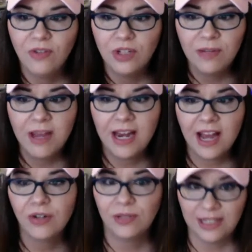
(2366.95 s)
she might
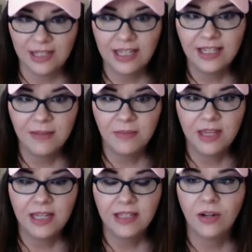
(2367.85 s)
actually see some
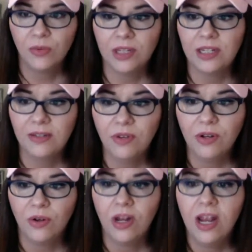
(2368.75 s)
things that are really
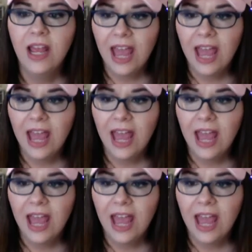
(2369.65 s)
difficult.